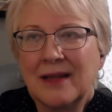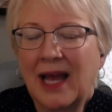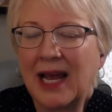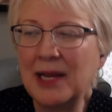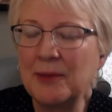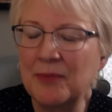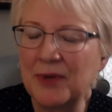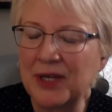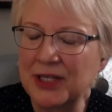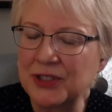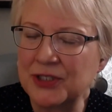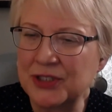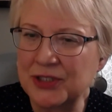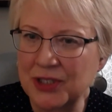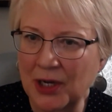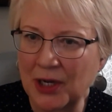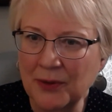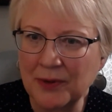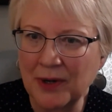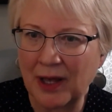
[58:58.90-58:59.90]
light being
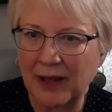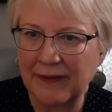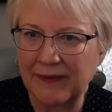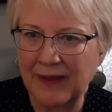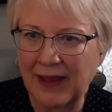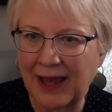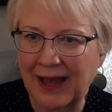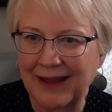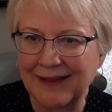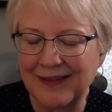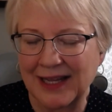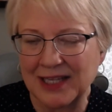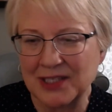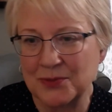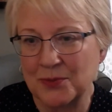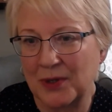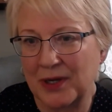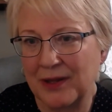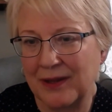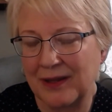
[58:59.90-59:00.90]
shown on that. And
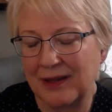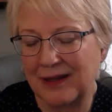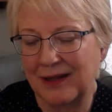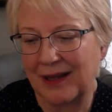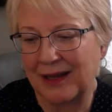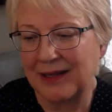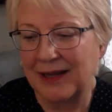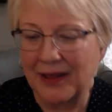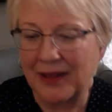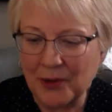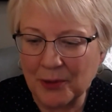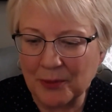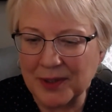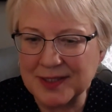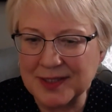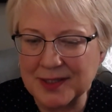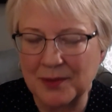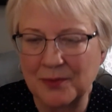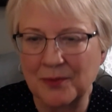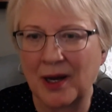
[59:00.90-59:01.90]
that's one of the, another
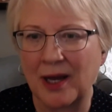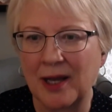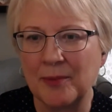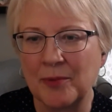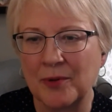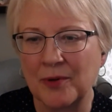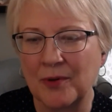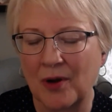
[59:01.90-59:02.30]
reason why